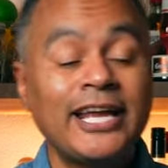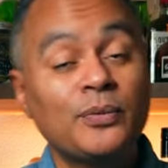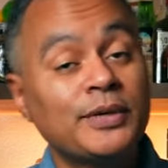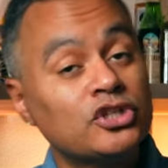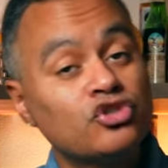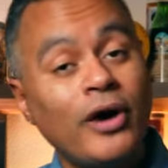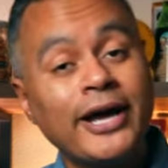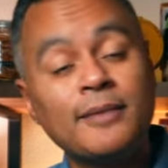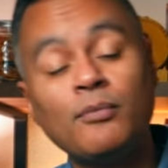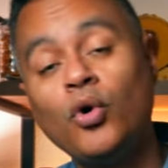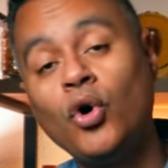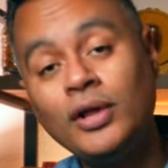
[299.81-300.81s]
I'm gonna try
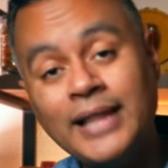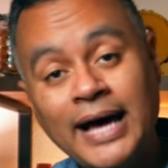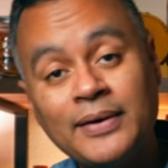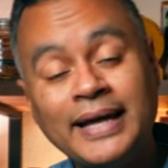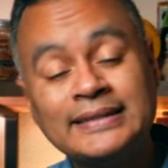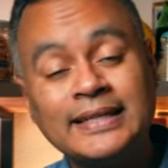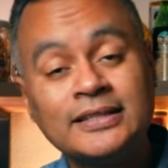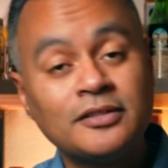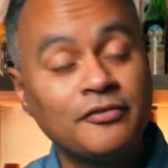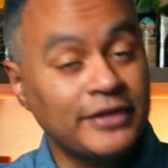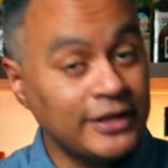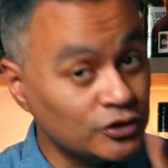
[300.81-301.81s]
them all out at the end of the
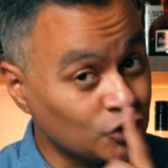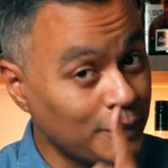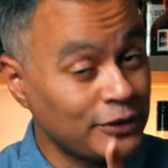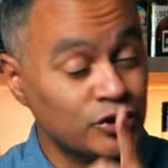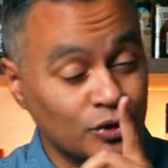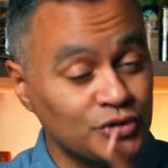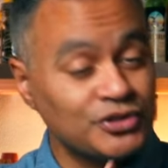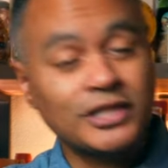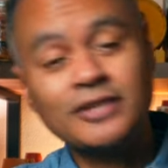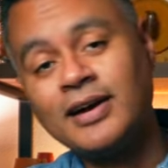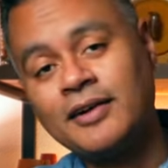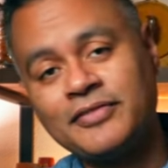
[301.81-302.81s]
video, so make sure you
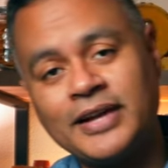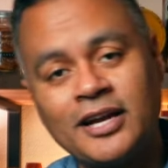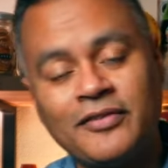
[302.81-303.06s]
stick around for that.